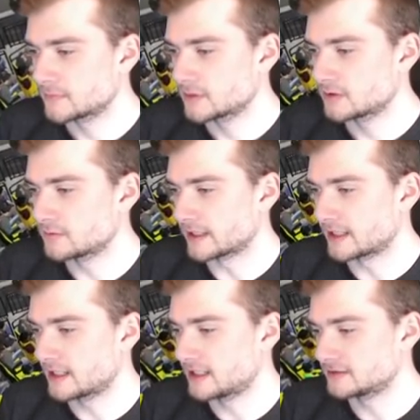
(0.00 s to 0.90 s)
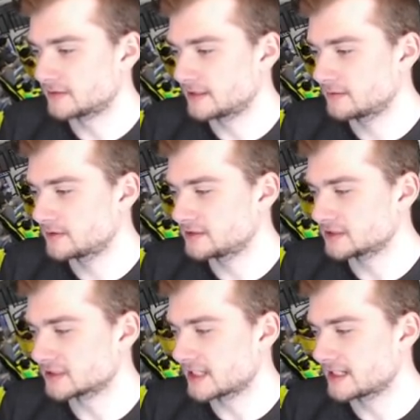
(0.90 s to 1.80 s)
Oh my gosh, why did we
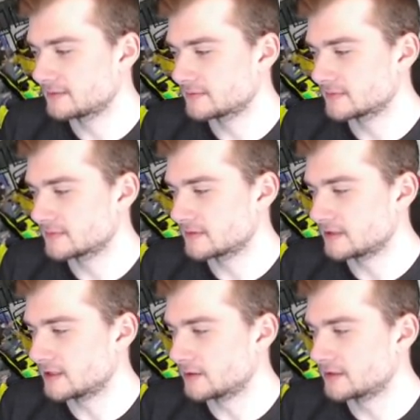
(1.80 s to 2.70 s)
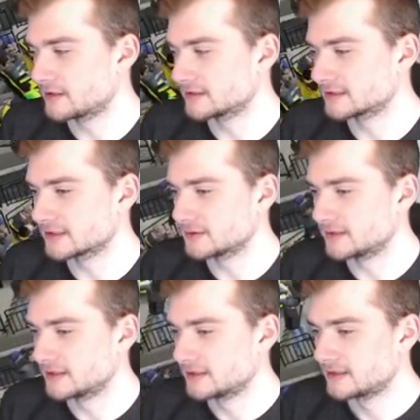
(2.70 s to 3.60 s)
just let him go in on his own? Here
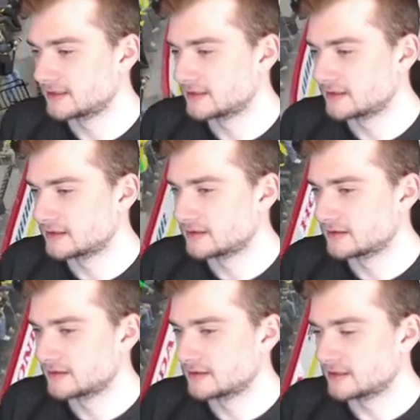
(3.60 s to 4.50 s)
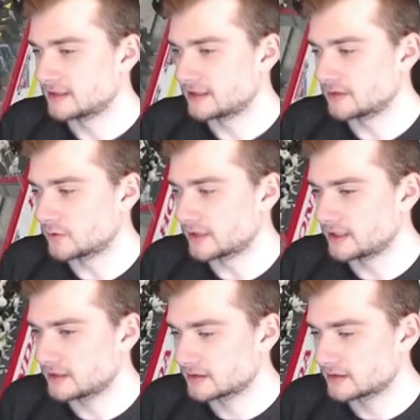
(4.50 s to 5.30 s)
you go, White.